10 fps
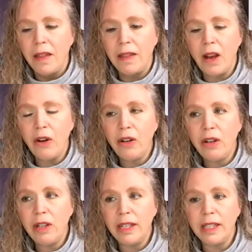the
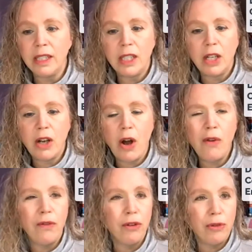article is
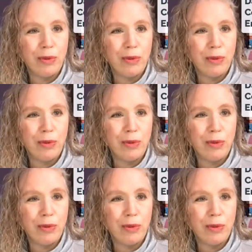Covert